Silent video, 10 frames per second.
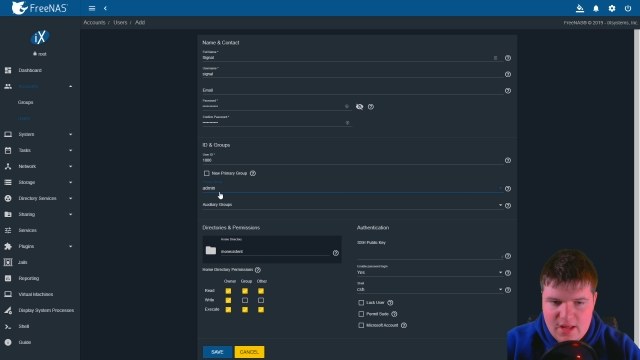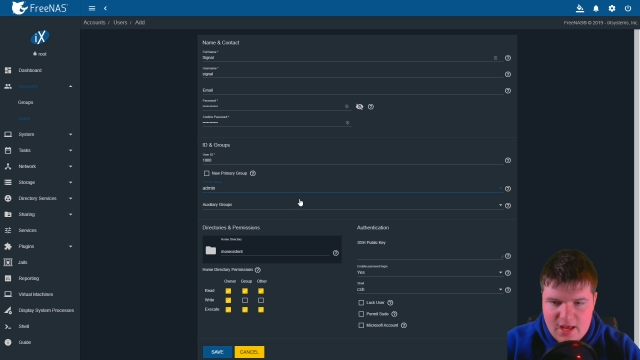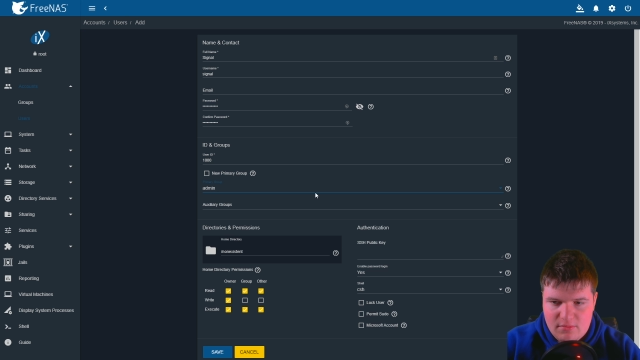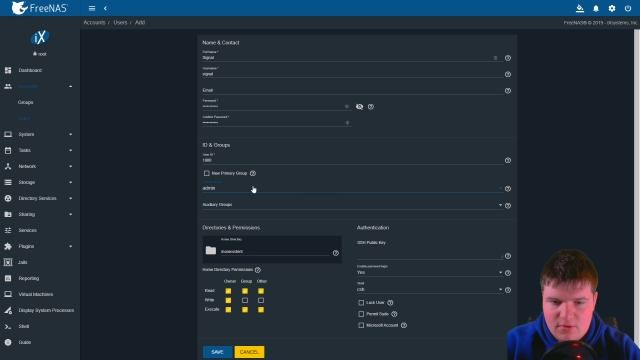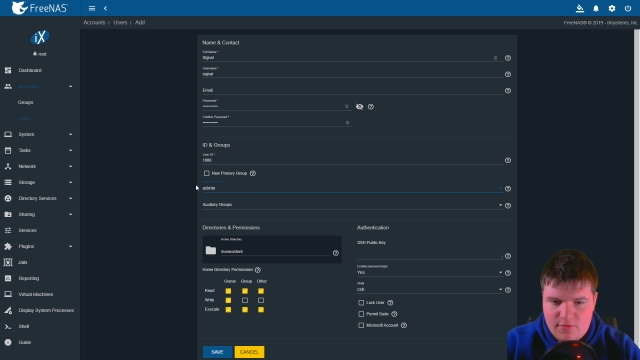
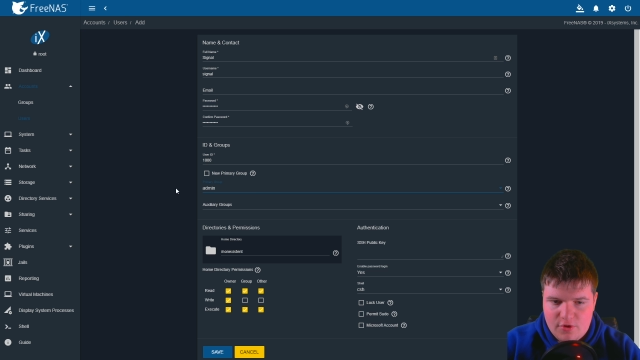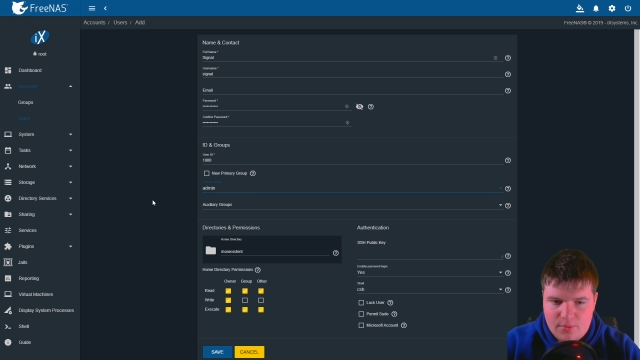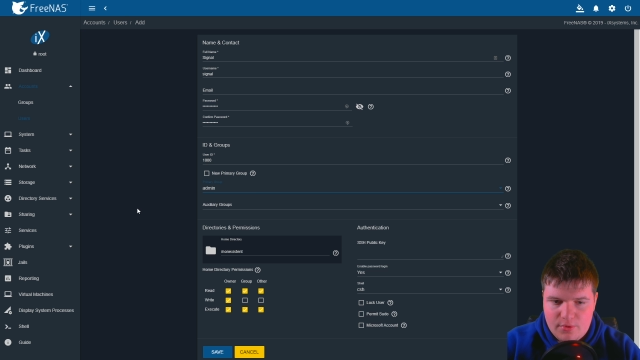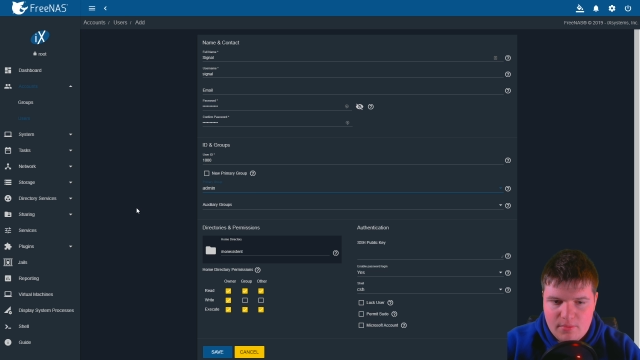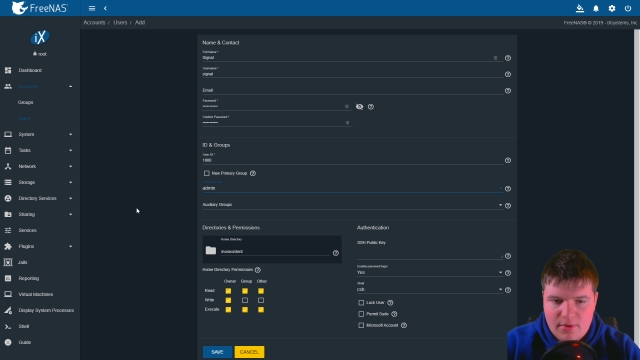admin for
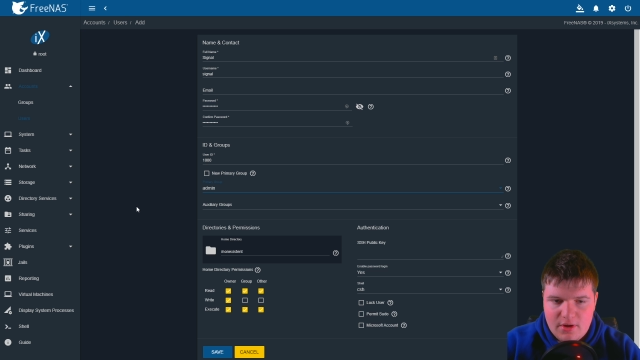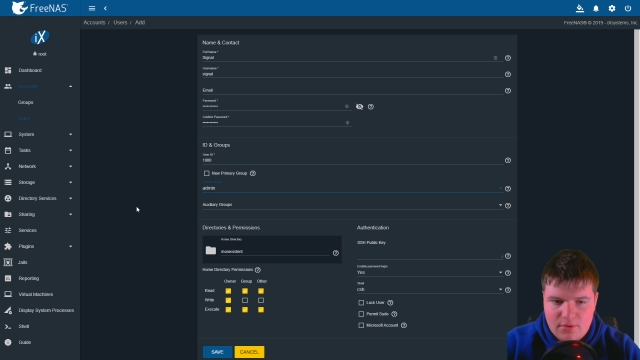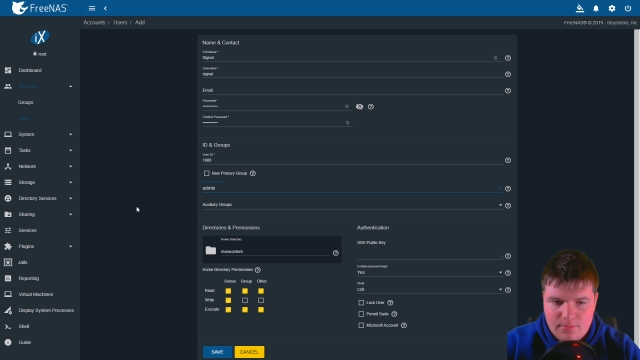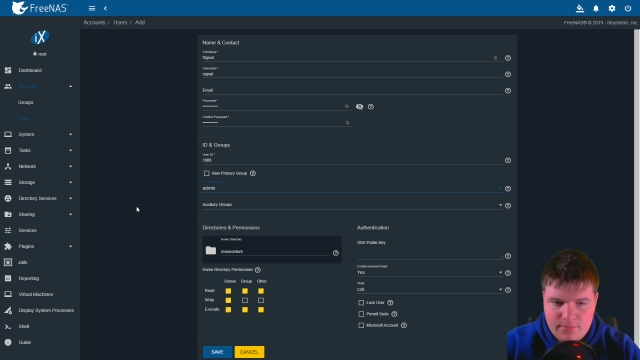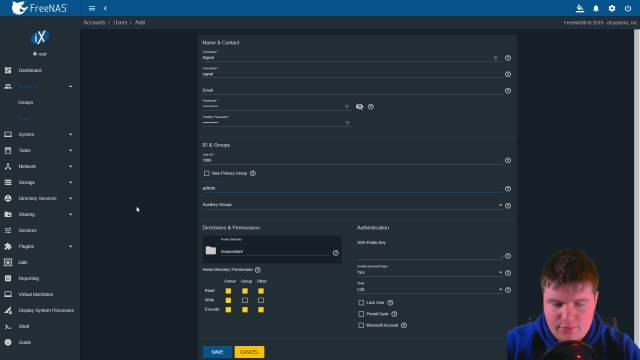our
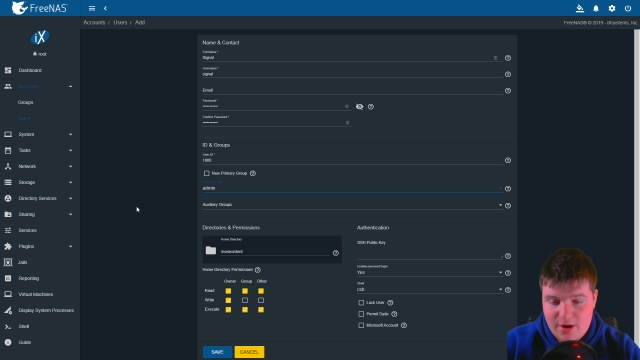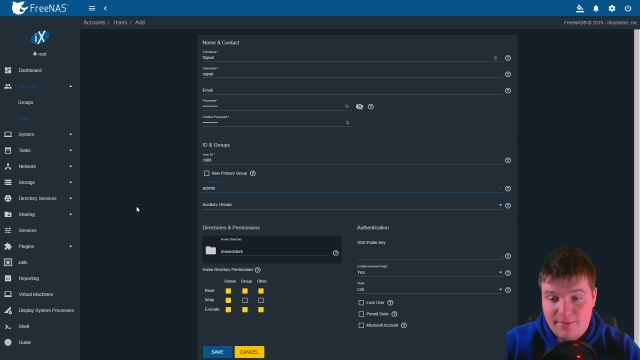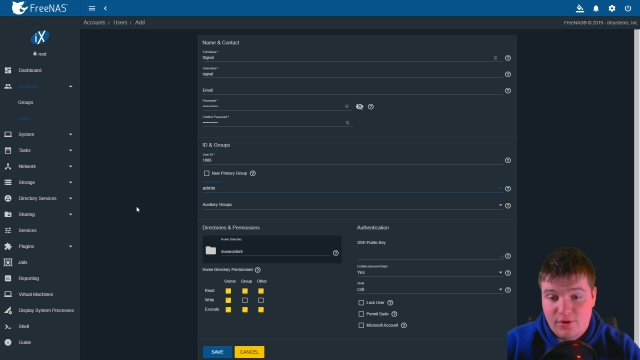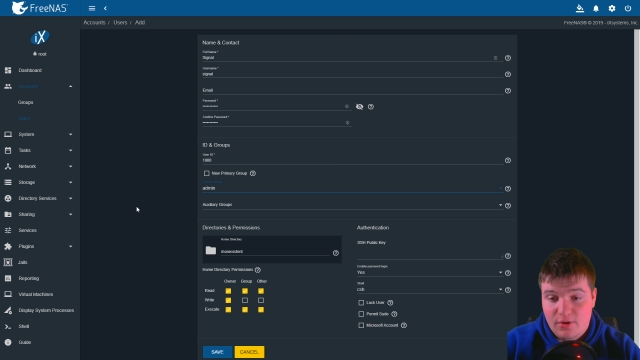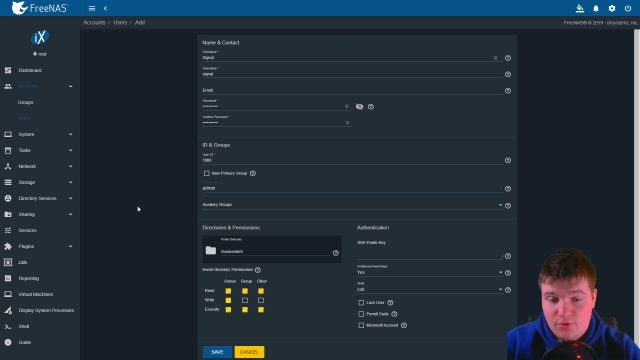primary
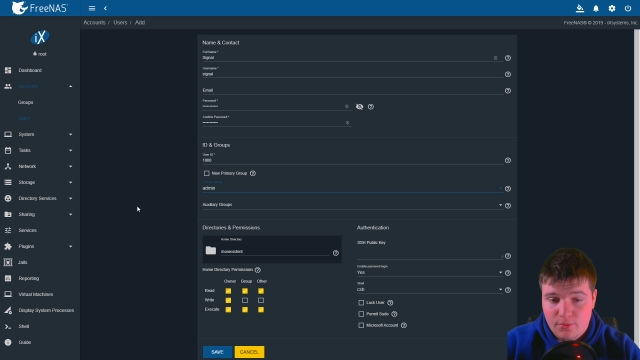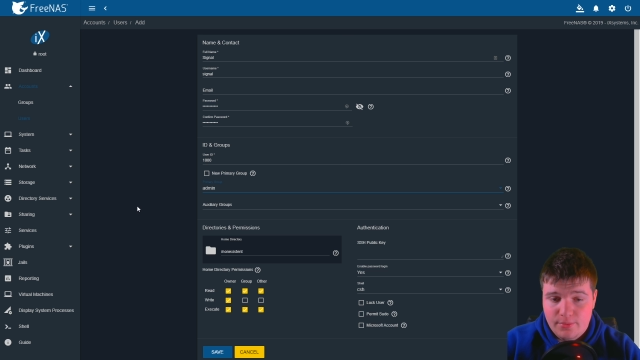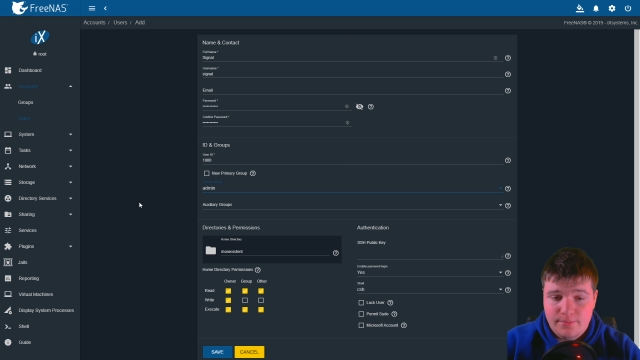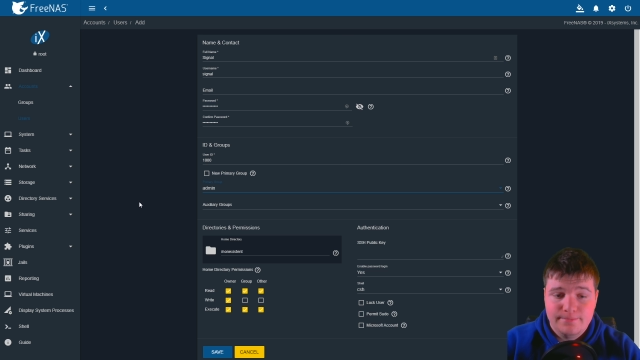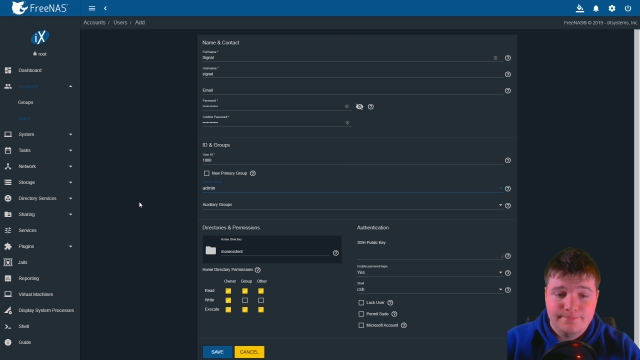group.